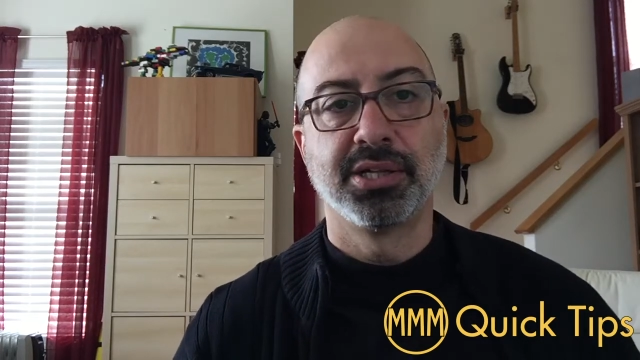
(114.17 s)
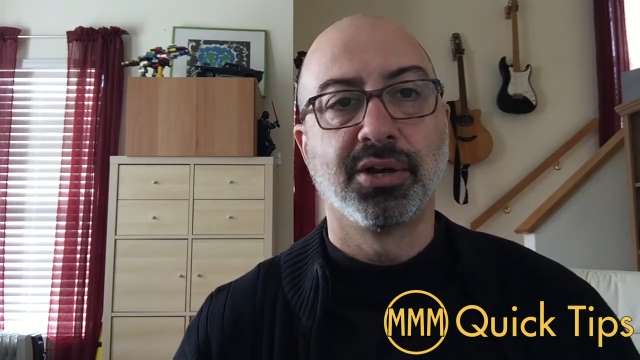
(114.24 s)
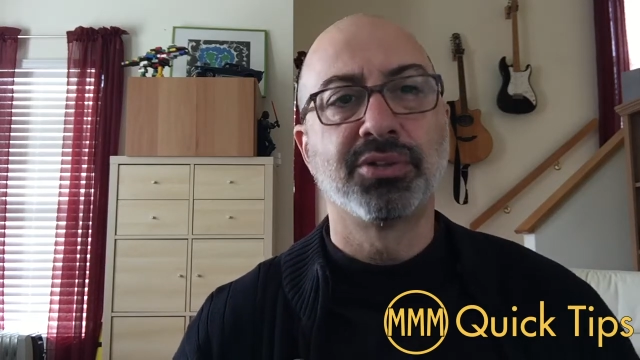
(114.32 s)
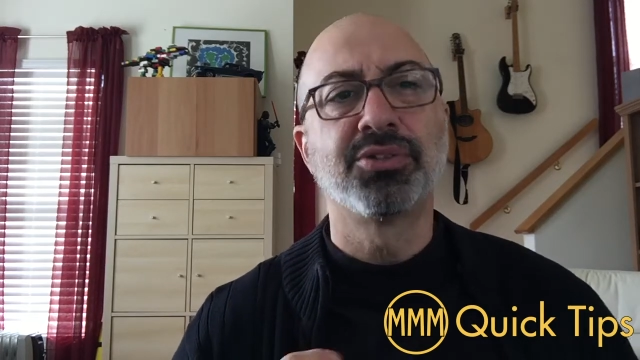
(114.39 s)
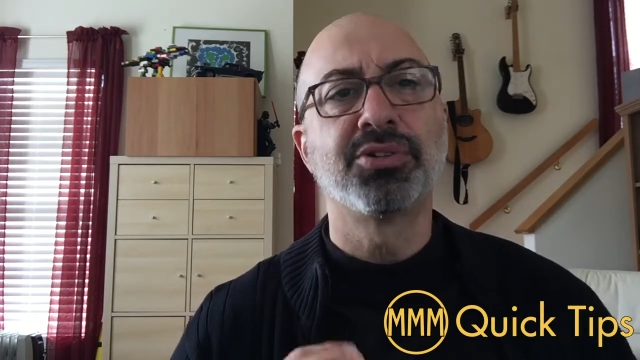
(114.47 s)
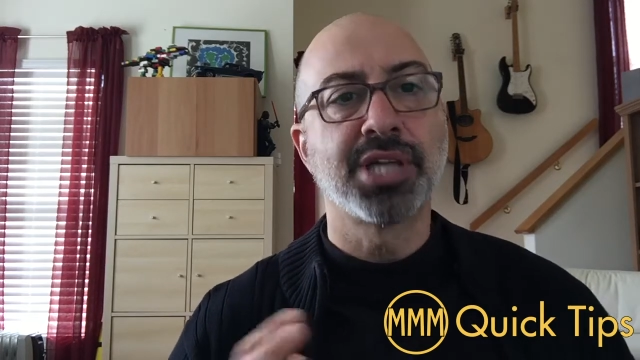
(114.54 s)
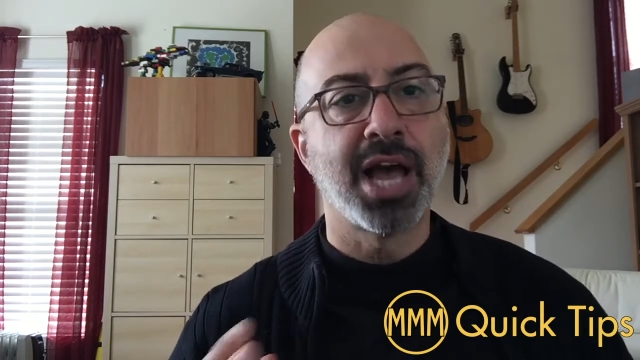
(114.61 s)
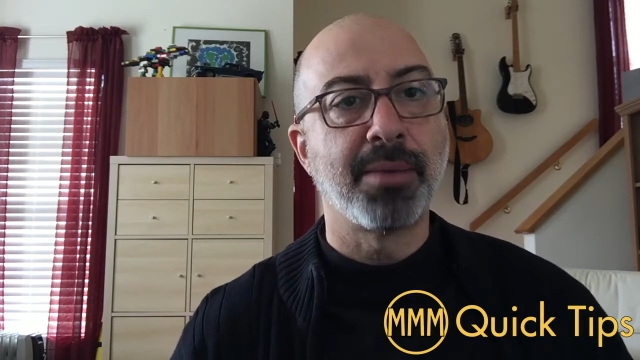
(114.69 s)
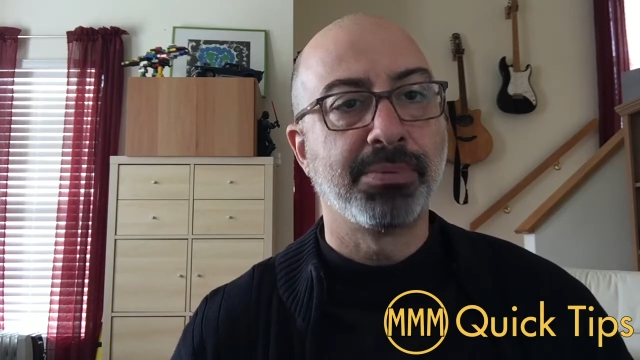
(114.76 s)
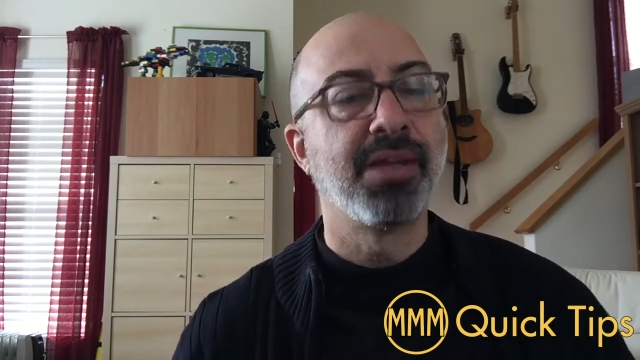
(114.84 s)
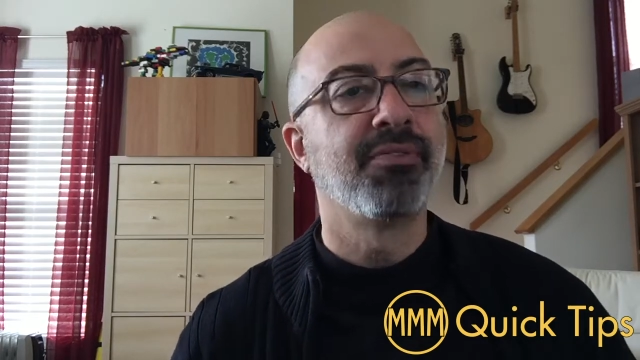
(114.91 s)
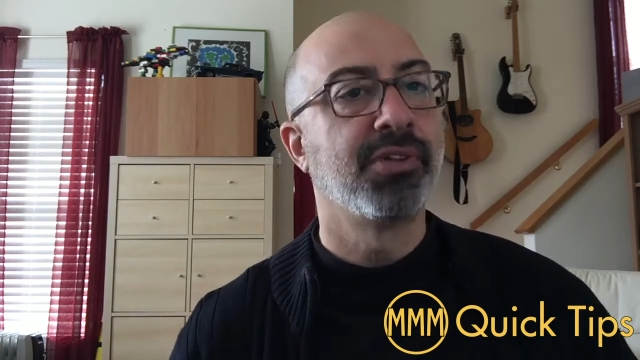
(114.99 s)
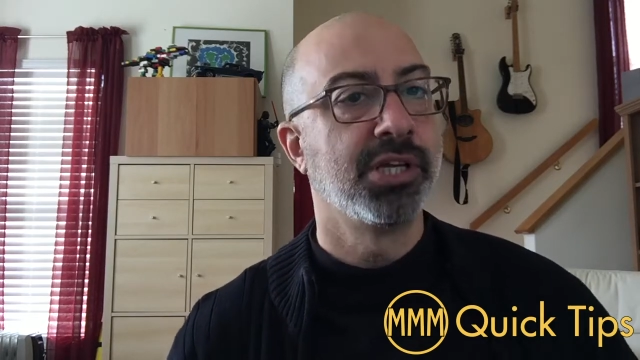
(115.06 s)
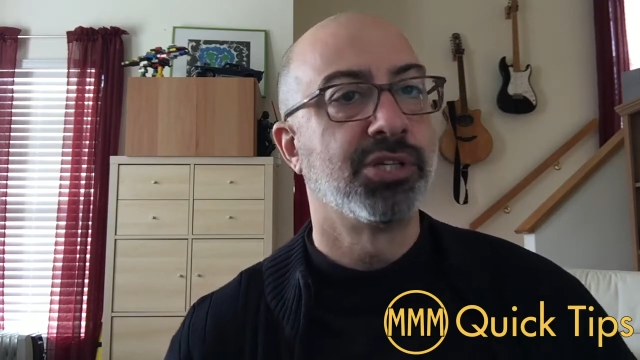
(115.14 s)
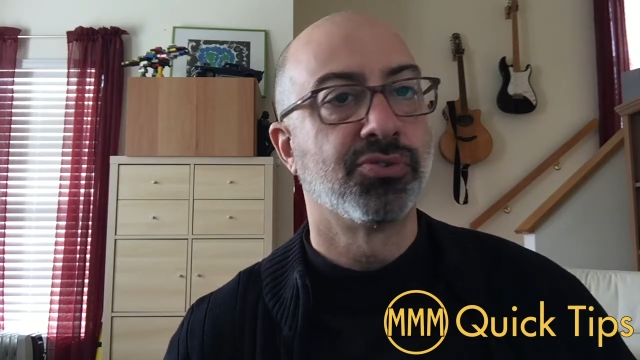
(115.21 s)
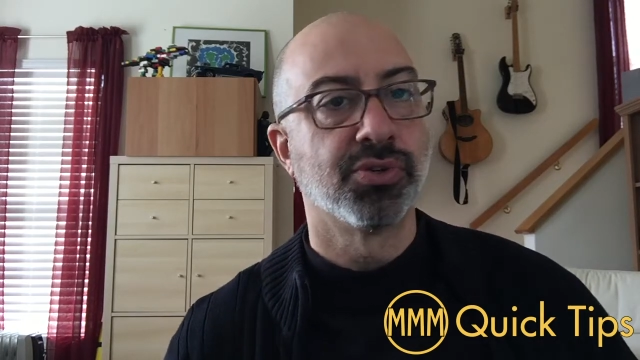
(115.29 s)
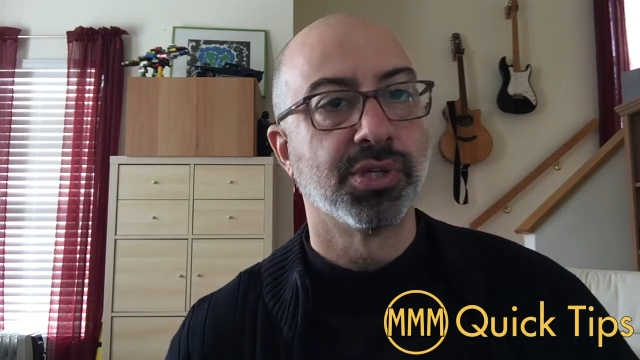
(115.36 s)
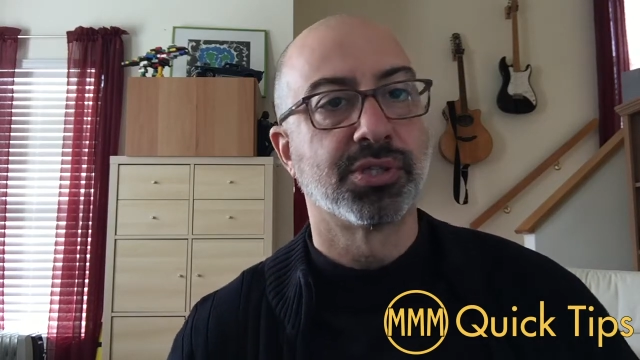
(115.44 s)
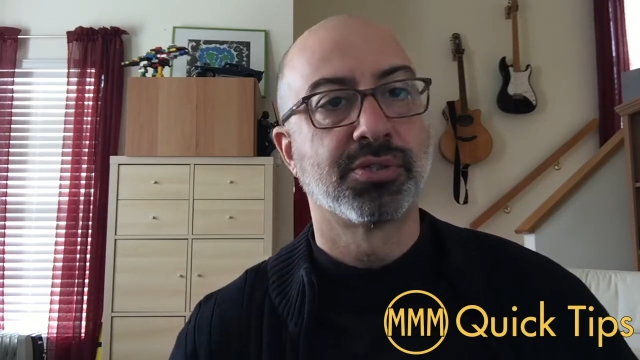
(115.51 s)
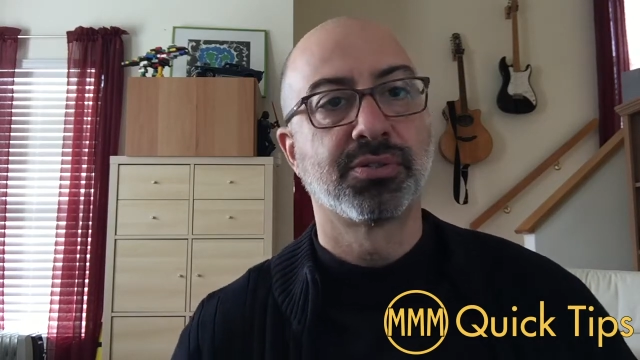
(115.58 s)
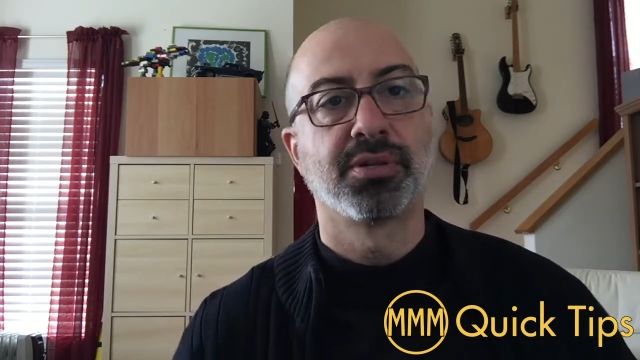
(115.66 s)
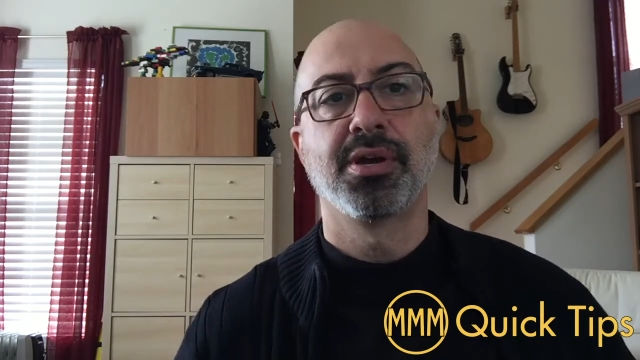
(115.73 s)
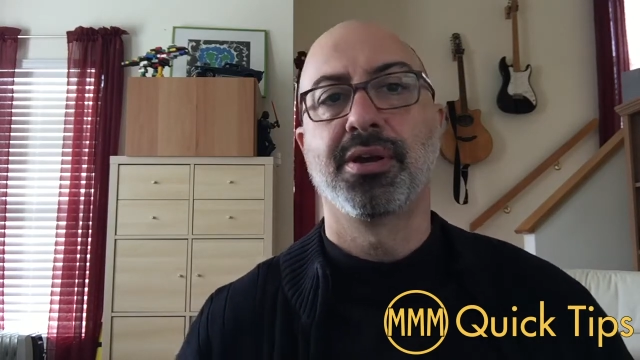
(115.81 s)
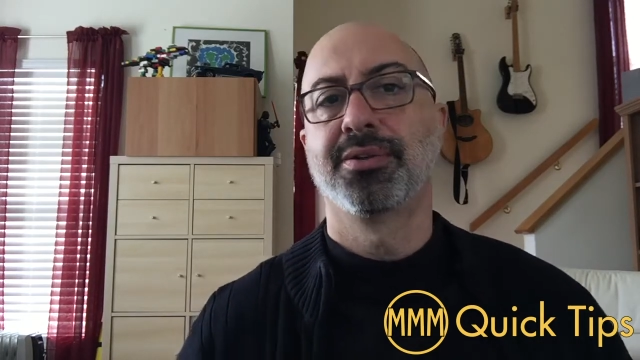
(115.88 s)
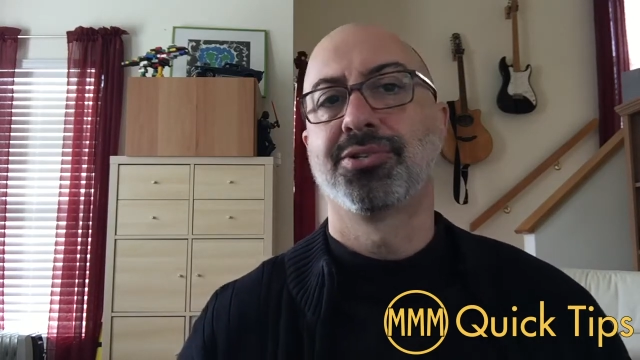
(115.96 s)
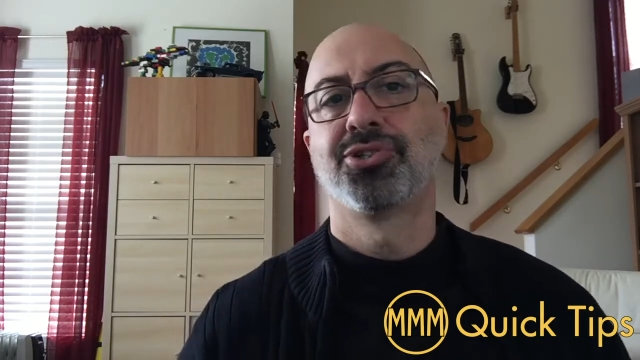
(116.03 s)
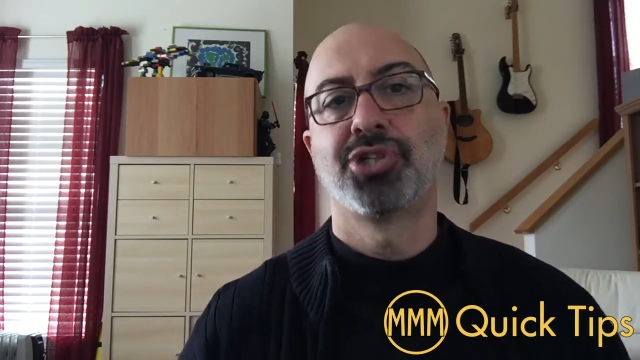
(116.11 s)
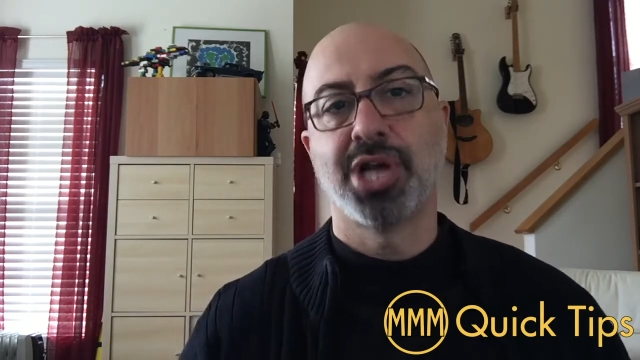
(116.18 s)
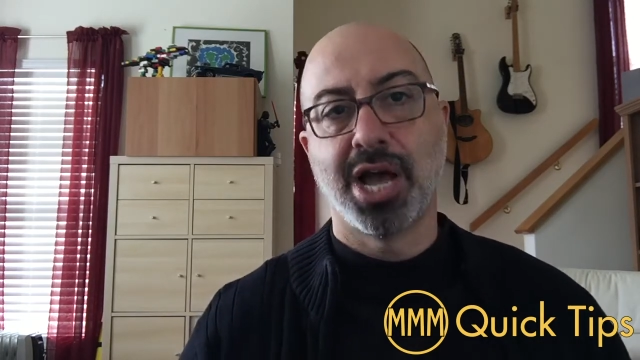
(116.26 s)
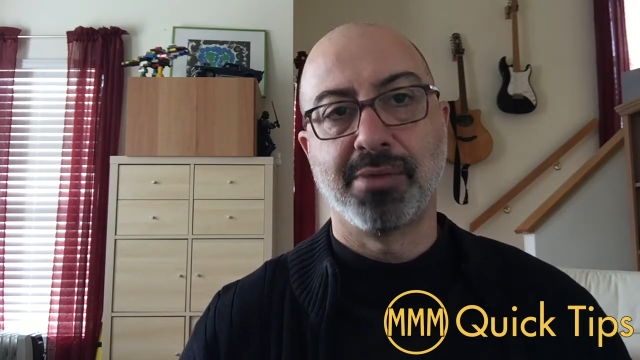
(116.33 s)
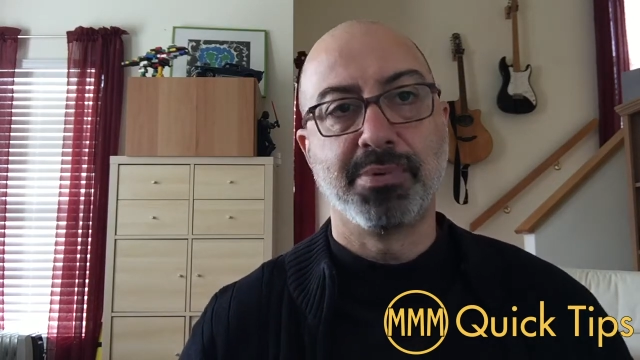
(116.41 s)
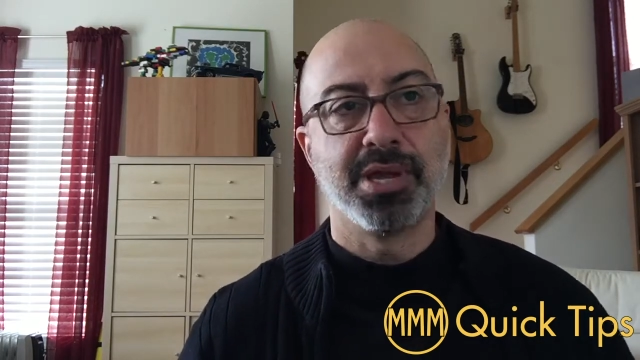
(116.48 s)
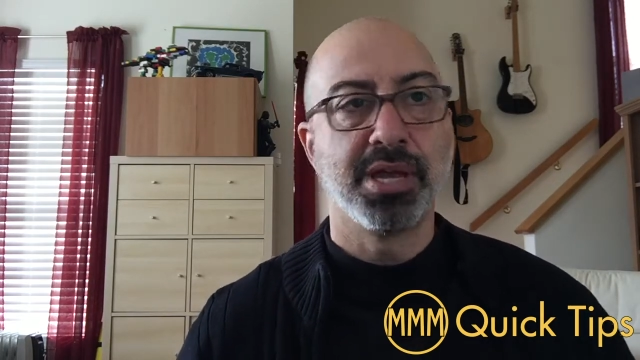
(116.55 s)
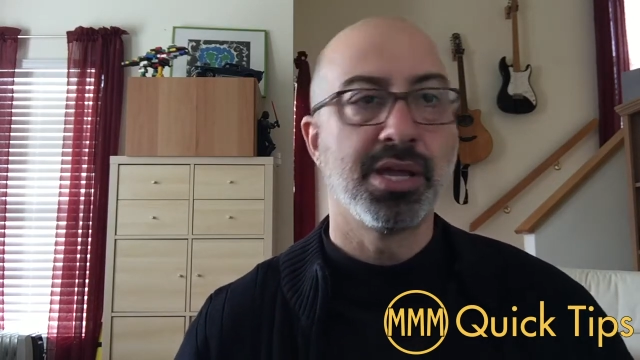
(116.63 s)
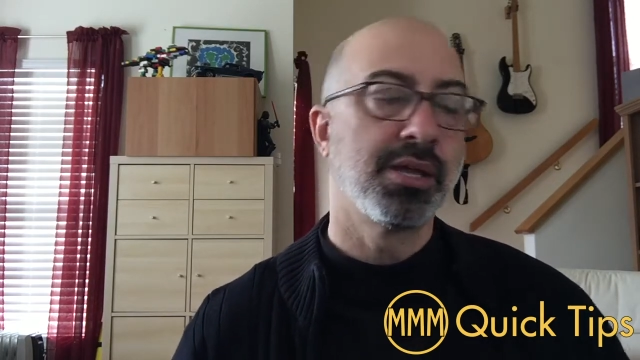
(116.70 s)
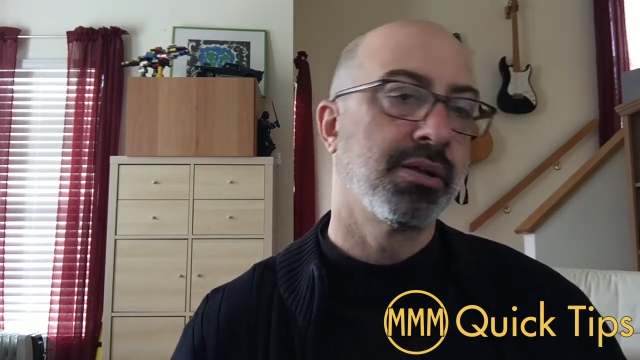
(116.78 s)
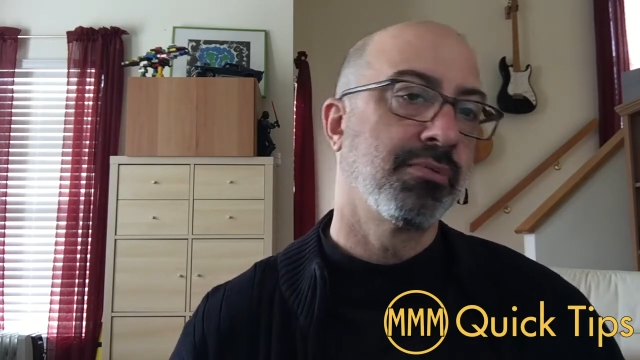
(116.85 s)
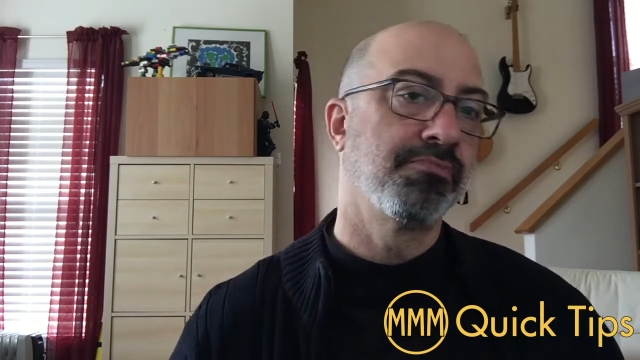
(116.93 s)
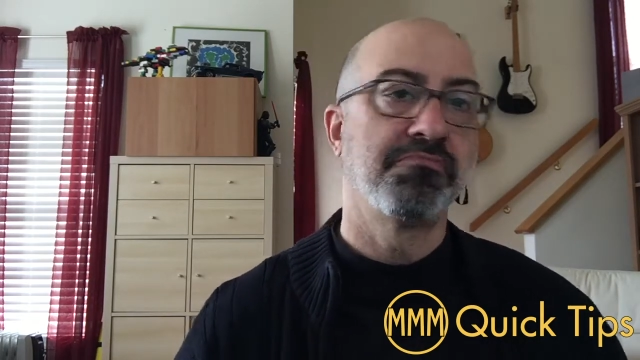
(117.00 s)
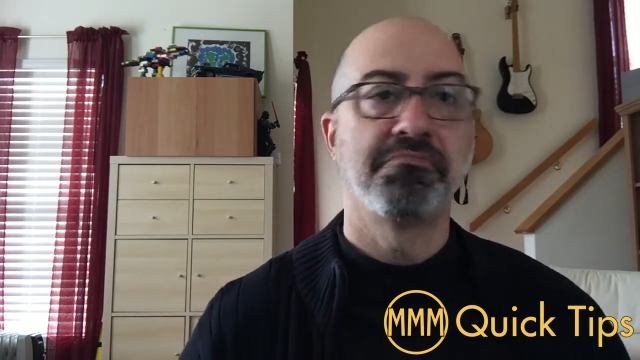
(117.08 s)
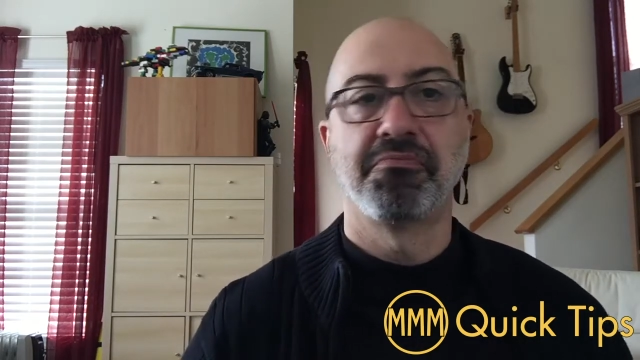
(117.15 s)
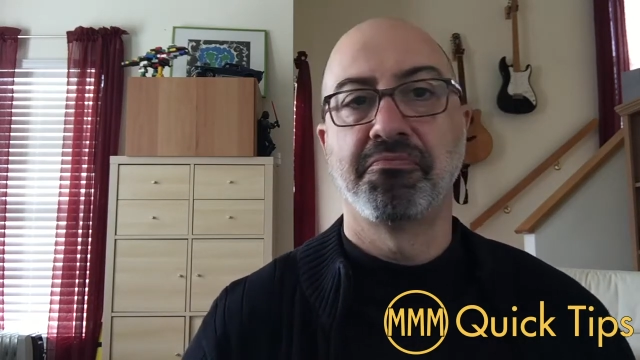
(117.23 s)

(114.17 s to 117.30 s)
their top level interests, shopping,